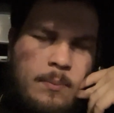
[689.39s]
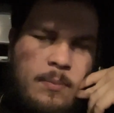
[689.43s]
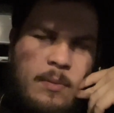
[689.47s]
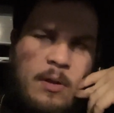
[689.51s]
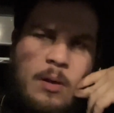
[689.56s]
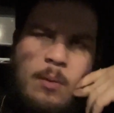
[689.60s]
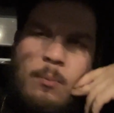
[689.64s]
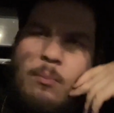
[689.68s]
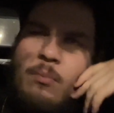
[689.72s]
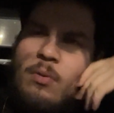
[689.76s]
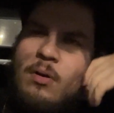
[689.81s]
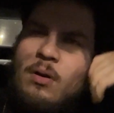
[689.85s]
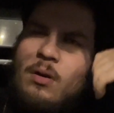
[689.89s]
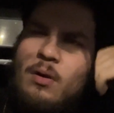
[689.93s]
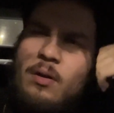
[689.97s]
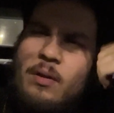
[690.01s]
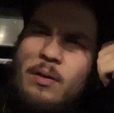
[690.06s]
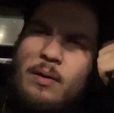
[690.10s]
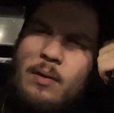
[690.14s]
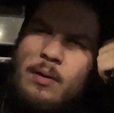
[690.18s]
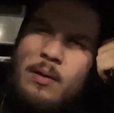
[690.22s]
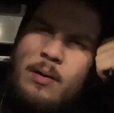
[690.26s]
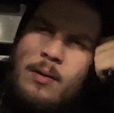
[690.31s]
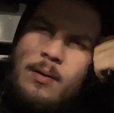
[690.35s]
But
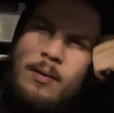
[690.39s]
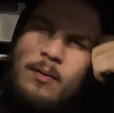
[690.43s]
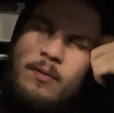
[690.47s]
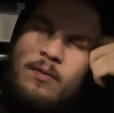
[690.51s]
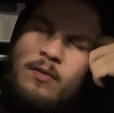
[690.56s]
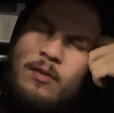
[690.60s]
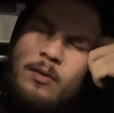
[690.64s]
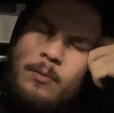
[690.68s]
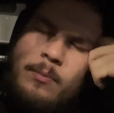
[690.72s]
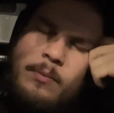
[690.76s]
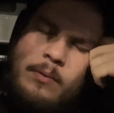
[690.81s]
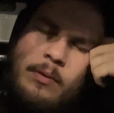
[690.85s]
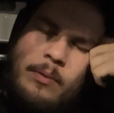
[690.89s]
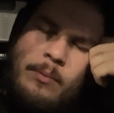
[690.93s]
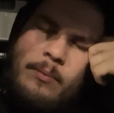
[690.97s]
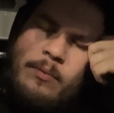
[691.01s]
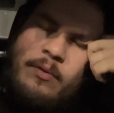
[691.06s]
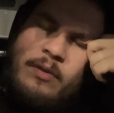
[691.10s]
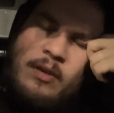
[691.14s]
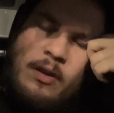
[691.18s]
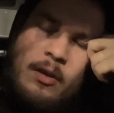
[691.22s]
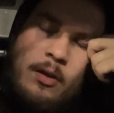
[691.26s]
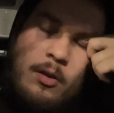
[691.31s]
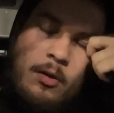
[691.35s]
yeah, sometimes
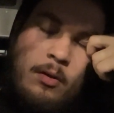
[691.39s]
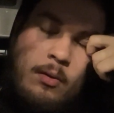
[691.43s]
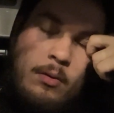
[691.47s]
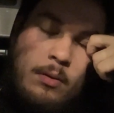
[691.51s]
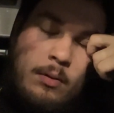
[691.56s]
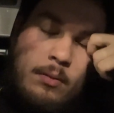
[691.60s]
I